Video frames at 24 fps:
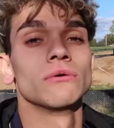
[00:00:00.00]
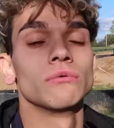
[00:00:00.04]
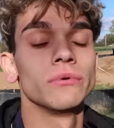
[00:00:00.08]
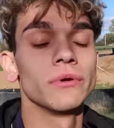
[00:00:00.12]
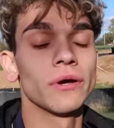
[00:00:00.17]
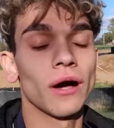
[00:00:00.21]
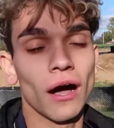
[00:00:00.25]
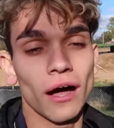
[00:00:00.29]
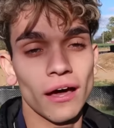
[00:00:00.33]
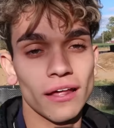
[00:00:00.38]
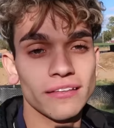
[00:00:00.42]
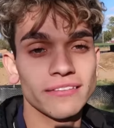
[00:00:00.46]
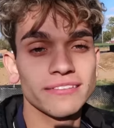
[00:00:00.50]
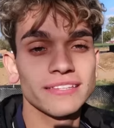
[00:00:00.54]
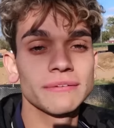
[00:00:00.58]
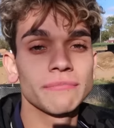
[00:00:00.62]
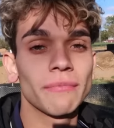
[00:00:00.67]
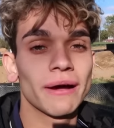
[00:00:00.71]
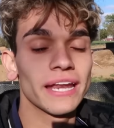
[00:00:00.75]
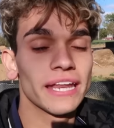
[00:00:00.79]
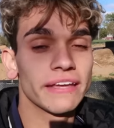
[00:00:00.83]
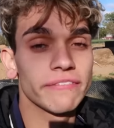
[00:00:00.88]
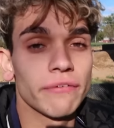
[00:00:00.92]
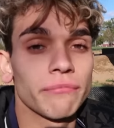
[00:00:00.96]
We
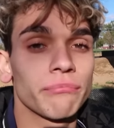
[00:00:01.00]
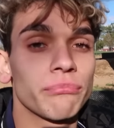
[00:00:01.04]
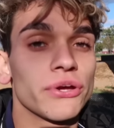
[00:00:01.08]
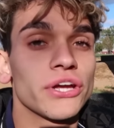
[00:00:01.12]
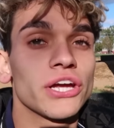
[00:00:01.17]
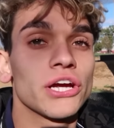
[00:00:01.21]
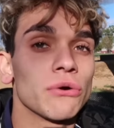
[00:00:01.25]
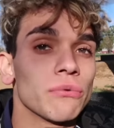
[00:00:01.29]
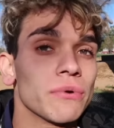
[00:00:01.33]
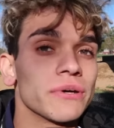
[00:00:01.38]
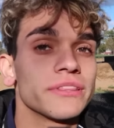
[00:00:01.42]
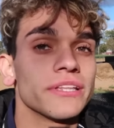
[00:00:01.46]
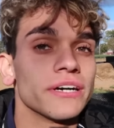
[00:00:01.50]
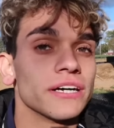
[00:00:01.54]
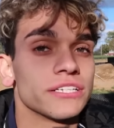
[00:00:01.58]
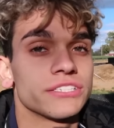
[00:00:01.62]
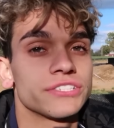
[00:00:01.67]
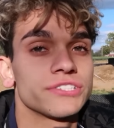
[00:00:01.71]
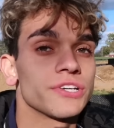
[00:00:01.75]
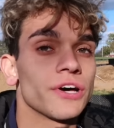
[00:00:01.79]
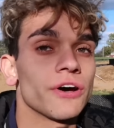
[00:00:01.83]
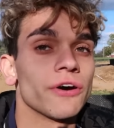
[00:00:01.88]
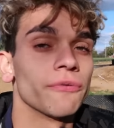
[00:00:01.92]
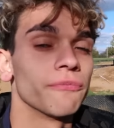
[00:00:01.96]
honestly might even bring her with
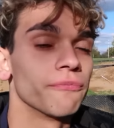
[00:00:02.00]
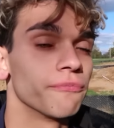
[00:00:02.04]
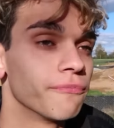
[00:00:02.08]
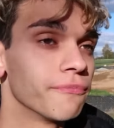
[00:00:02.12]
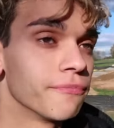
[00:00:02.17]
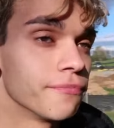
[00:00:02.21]
us, so.